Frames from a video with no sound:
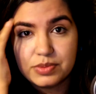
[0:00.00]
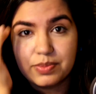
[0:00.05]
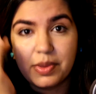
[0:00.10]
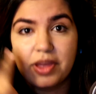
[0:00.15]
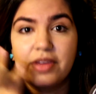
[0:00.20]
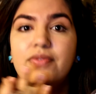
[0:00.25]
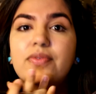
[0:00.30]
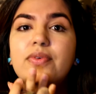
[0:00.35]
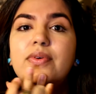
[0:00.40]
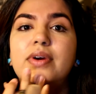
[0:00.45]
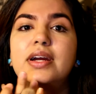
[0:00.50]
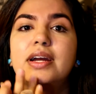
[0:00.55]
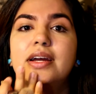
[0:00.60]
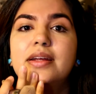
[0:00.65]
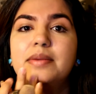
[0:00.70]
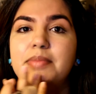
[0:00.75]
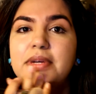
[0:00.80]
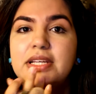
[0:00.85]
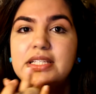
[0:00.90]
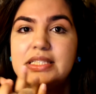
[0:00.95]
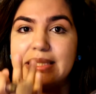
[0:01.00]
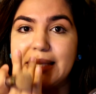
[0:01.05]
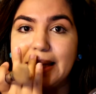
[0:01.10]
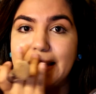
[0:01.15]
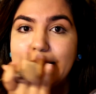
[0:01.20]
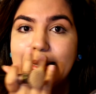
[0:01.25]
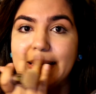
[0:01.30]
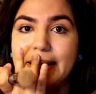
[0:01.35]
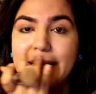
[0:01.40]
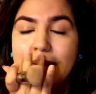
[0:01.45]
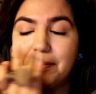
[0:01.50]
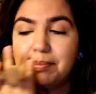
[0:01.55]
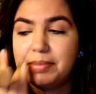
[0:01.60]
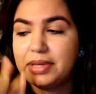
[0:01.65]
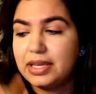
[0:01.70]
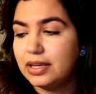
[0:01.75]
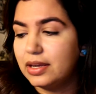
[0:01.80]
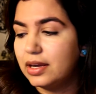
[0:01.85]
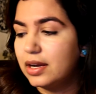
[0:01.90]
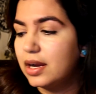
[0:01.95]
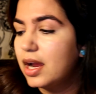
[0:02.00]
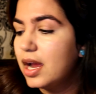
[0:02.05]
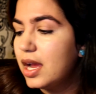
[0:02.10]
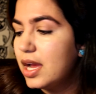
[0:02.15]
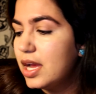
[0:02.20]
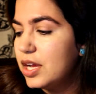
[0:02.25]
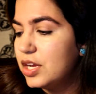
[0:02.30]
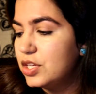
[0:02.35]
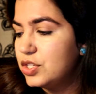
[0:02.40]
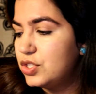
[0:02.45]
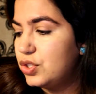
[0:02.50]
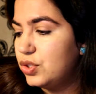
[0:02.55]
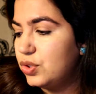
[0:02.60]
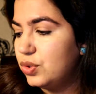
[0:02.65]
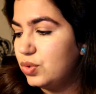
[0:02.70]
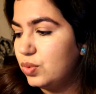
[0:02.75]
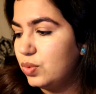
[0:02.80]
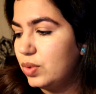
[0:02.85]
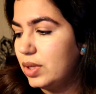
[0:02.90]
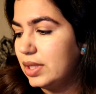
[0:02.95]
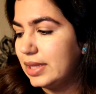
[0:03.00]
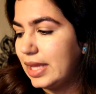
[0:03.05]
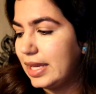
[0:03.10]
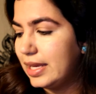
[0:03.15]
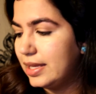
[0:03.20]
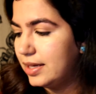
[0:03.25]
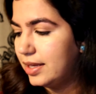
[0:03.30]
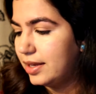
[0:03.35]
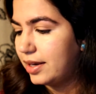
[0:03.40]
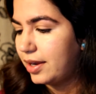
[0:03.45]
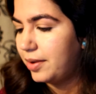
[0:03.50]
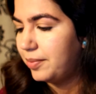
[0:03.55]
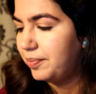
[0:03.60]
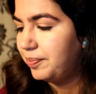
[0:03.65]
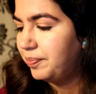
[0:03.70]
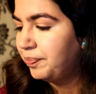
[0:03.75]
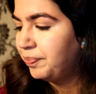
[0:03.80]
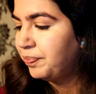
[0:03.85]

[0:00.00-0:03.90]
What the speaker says: my forehead, my chin, and up here to lighten it up.